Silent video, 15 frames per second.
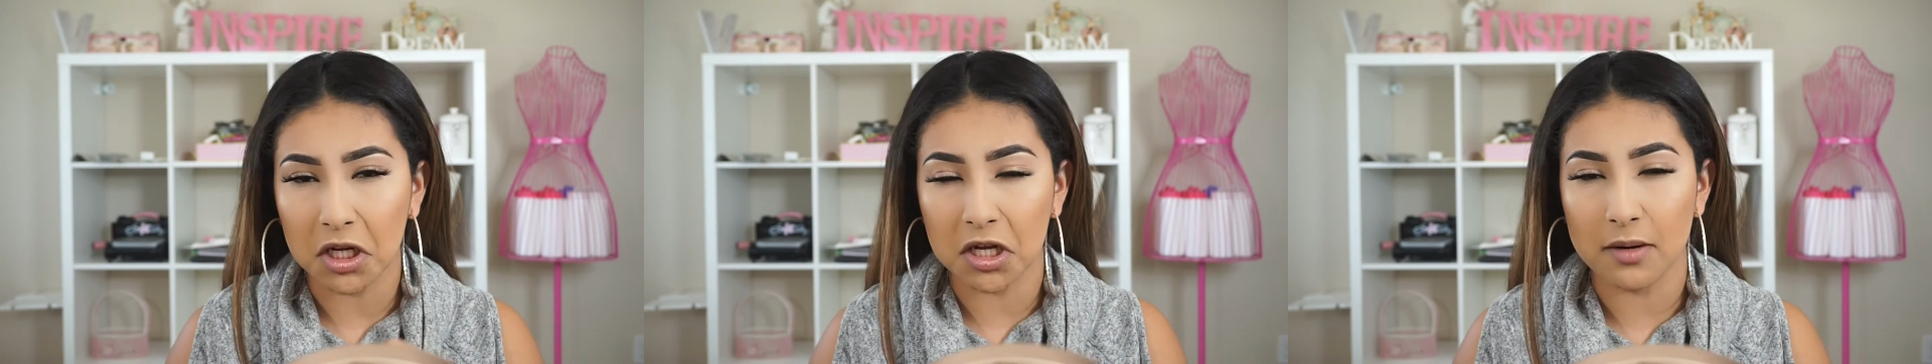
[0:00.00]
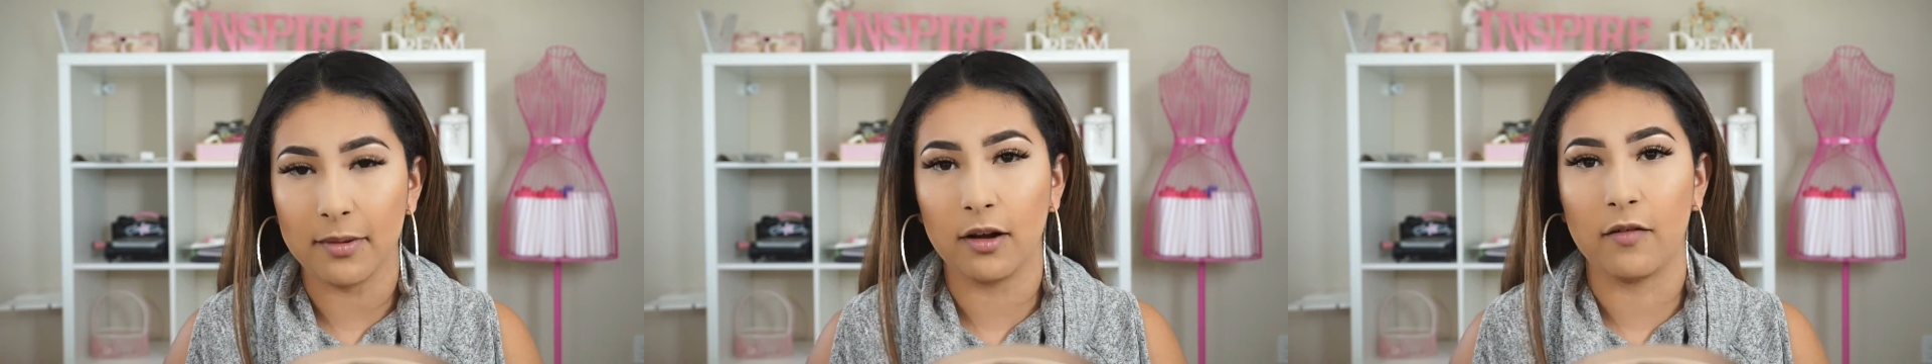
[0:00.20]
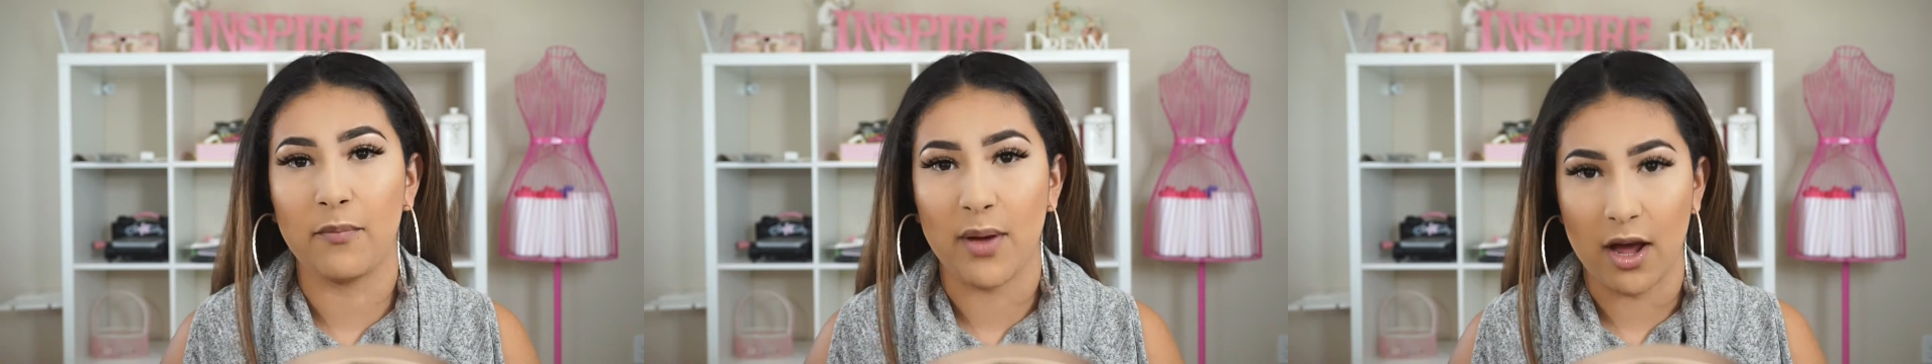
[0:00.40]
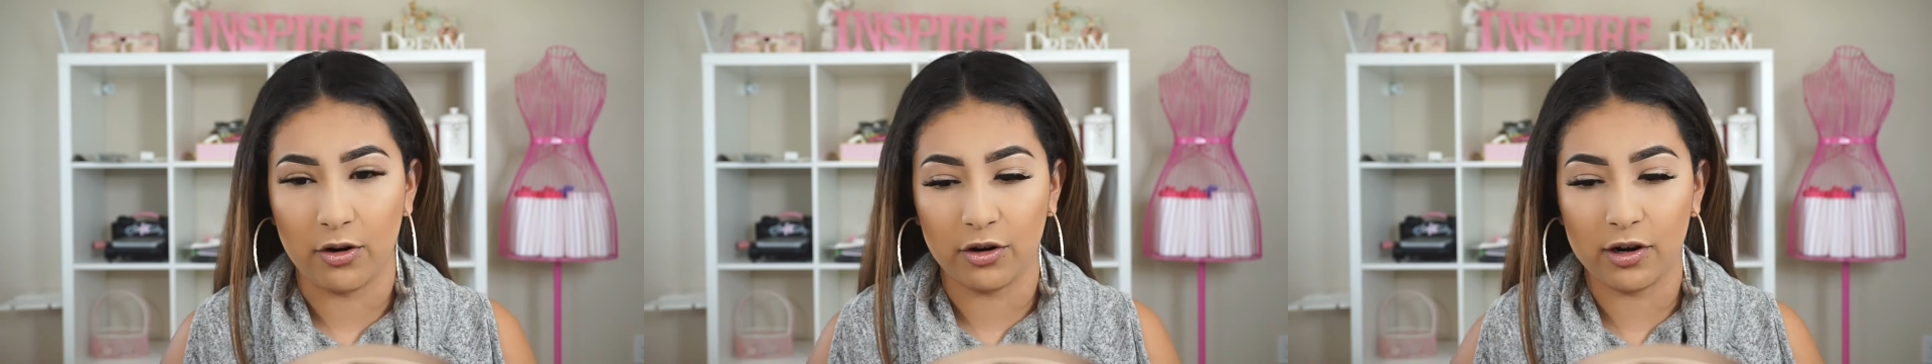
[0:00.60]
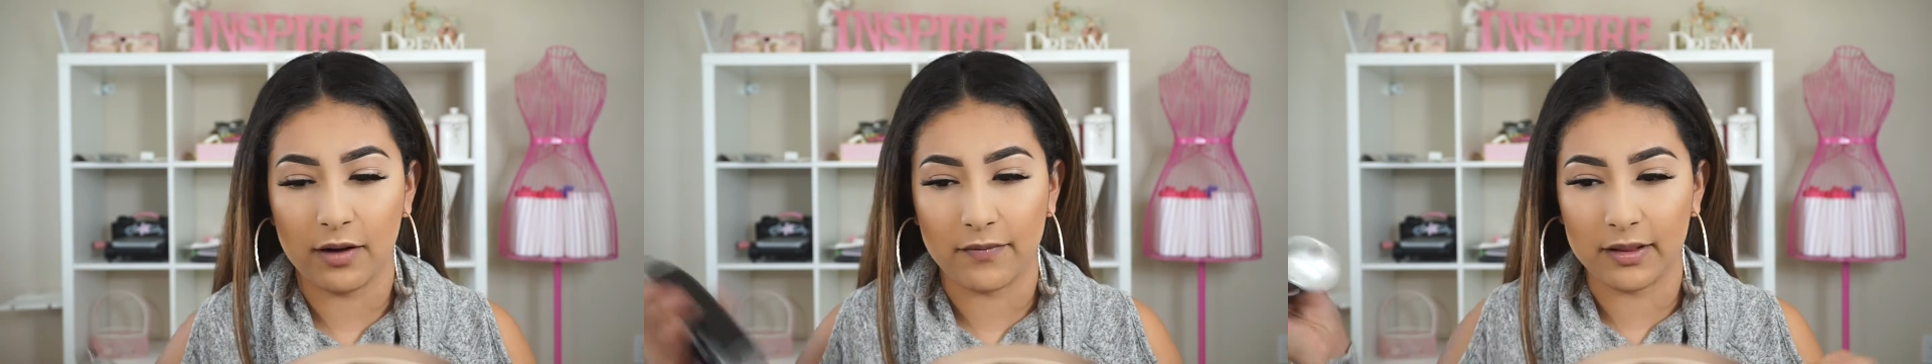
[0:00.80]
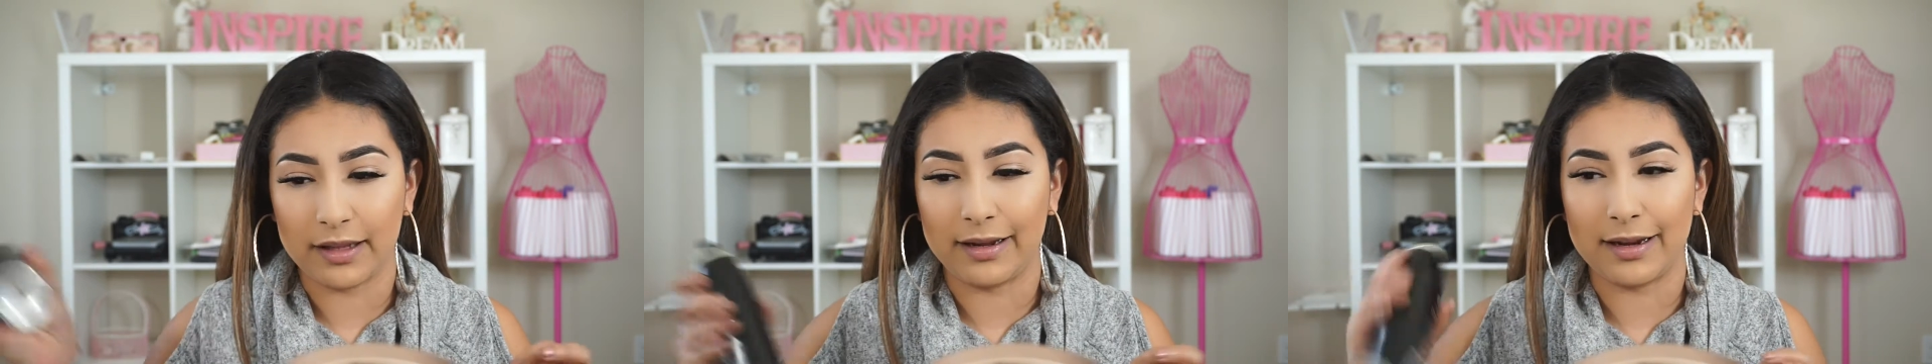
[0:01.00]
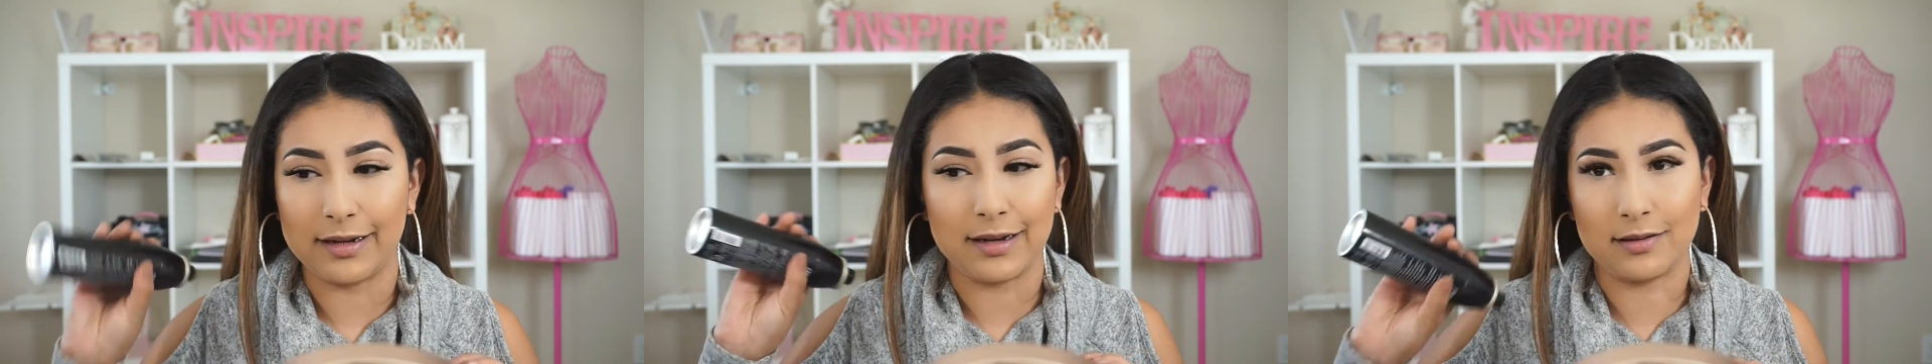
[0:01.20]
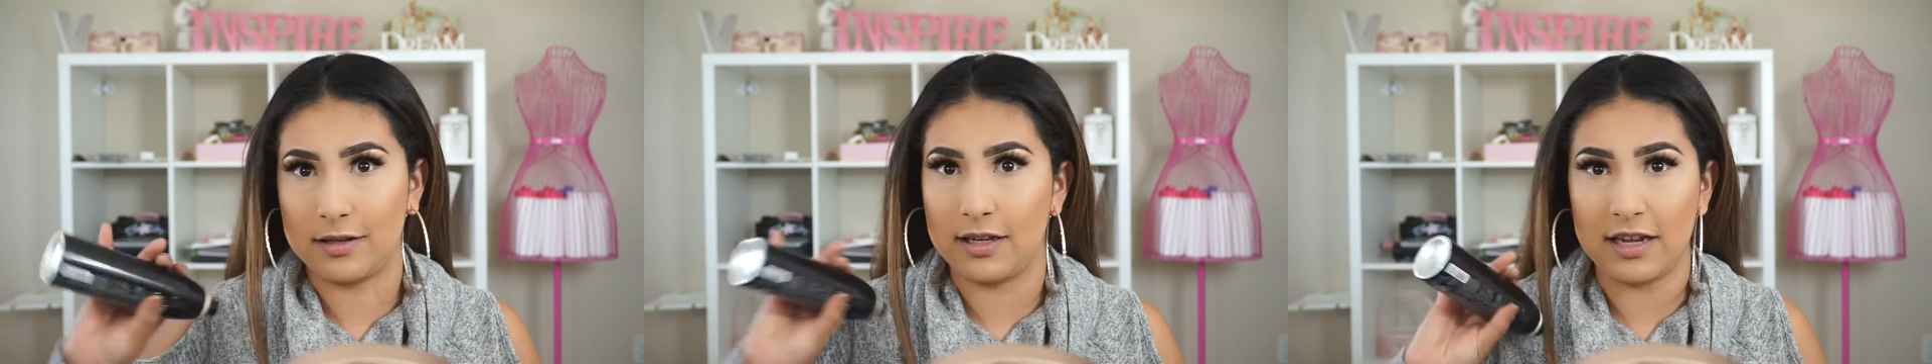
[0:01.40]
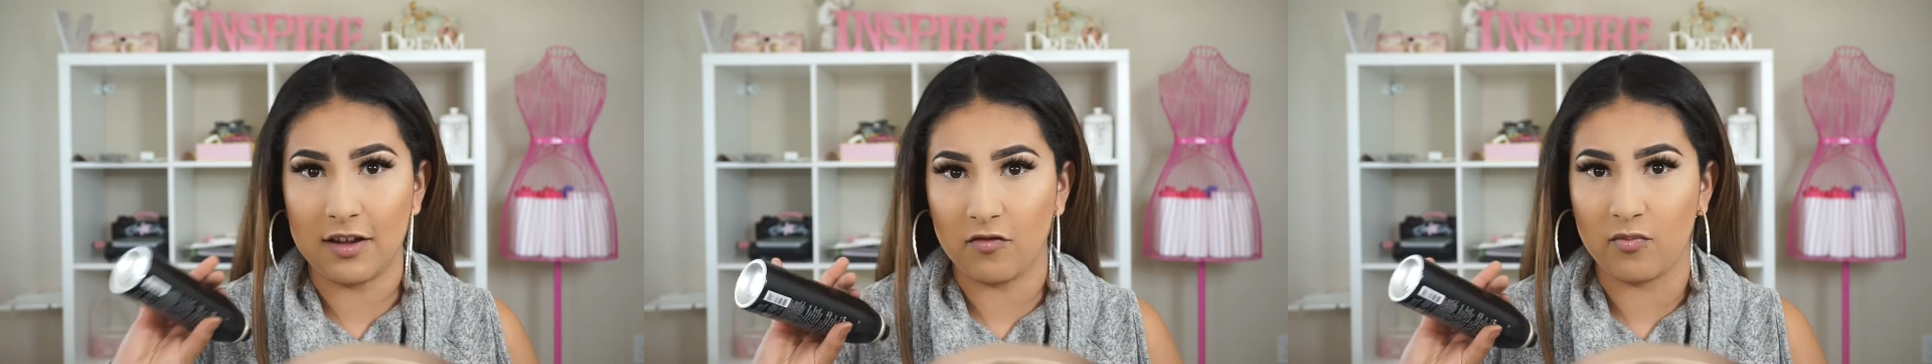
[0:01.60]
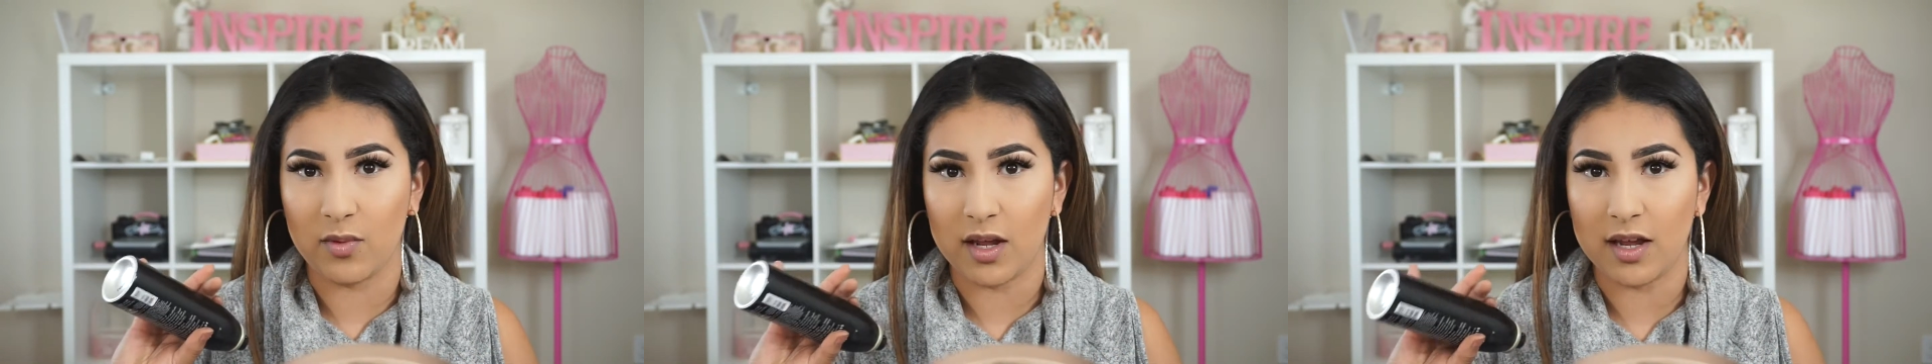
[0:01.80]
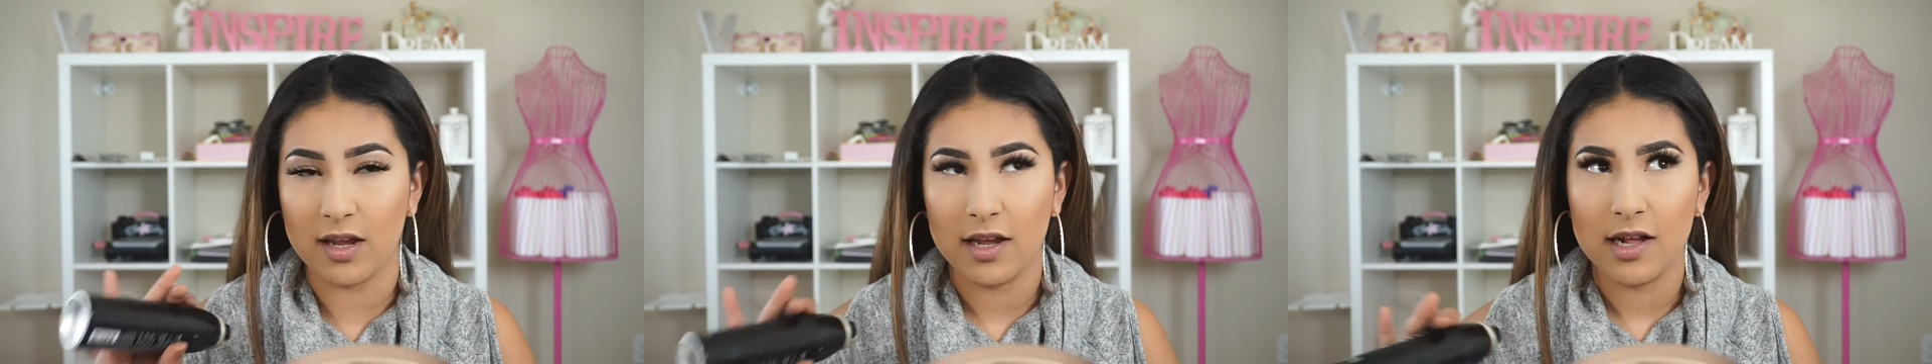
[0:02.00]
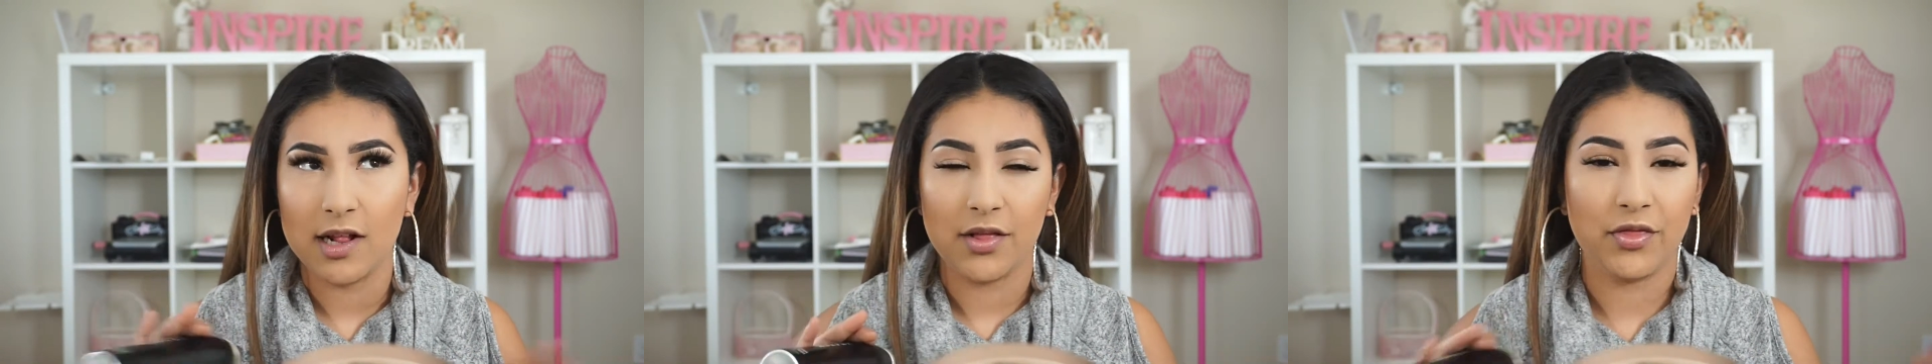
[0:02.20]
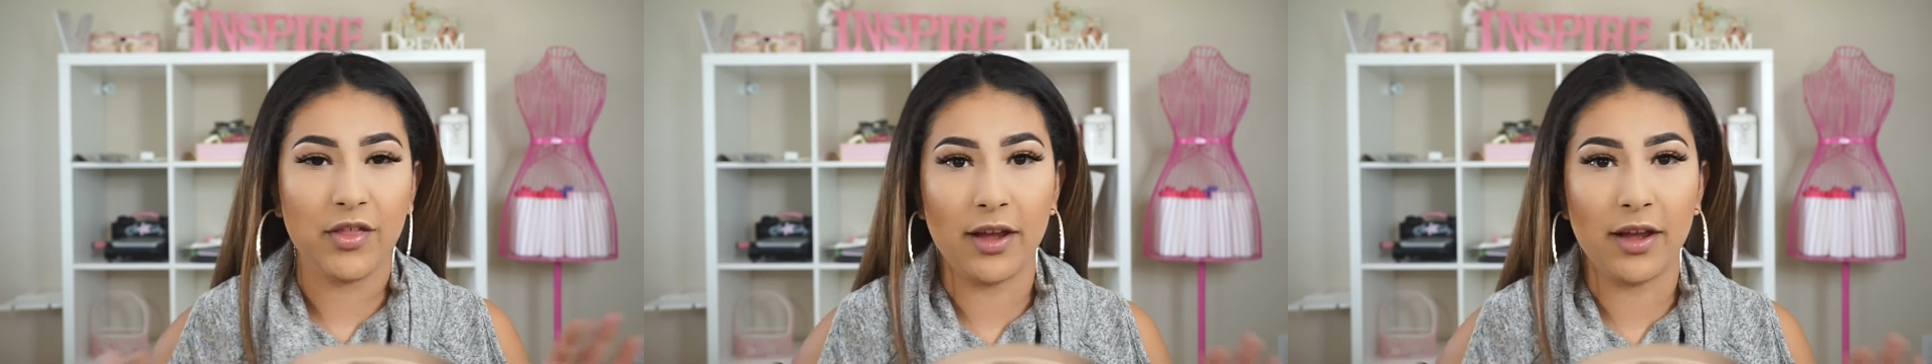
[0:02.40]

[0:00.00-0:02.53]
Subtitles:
a good amount of powder, I feel like it doesn't give me